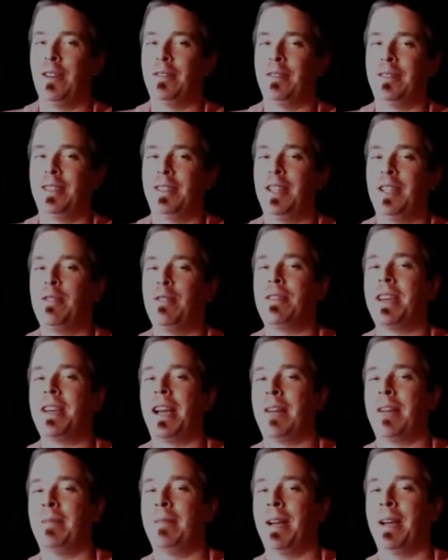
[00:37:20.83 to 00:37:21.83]
so you think
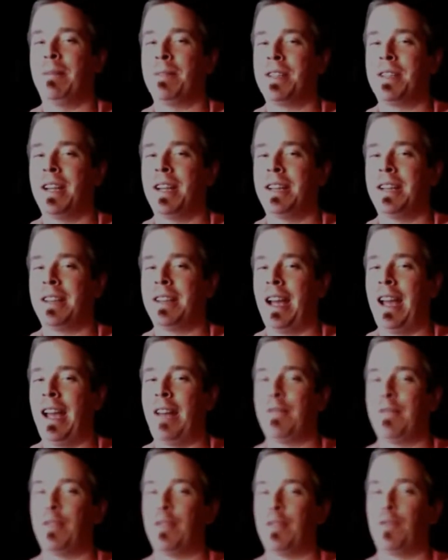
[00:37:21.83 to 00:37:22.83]
I make mistakes? I
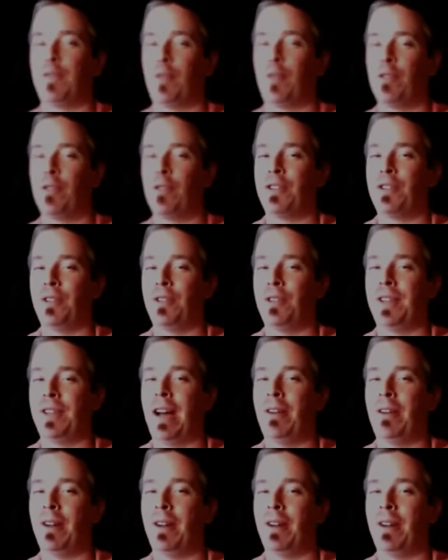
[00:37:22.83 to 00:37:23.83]
have to force those
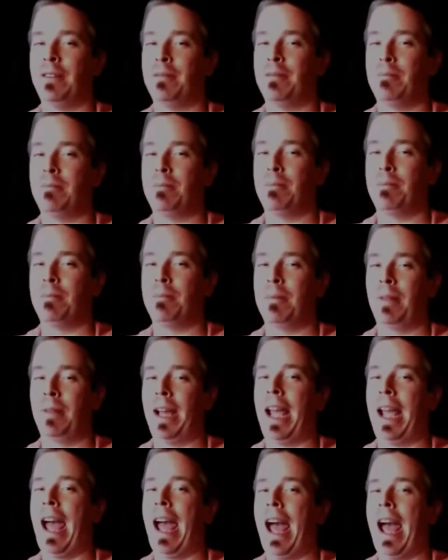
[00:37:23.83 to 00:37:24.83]
out and like
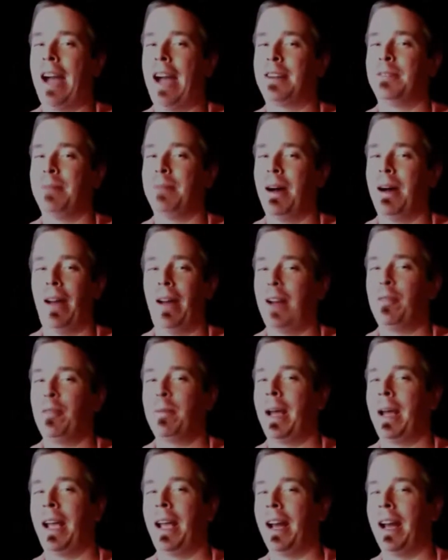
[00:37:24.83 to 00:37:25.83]
act them out. I don't
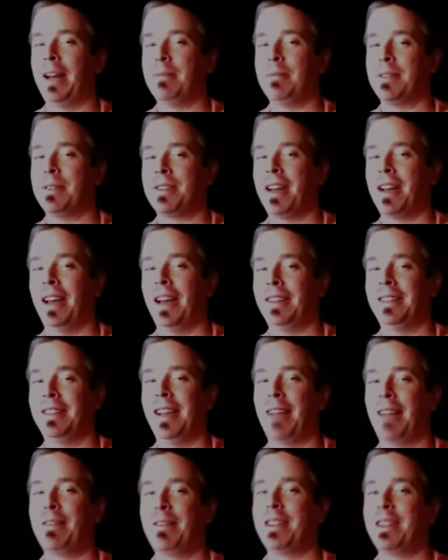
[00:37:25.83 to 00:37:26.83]
make any mistakes.
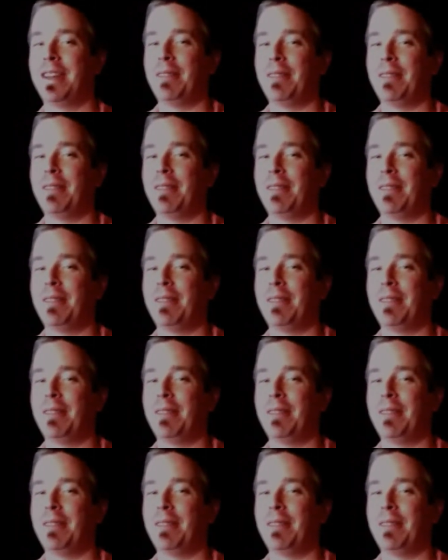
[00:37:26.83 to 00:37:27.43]
Everything works out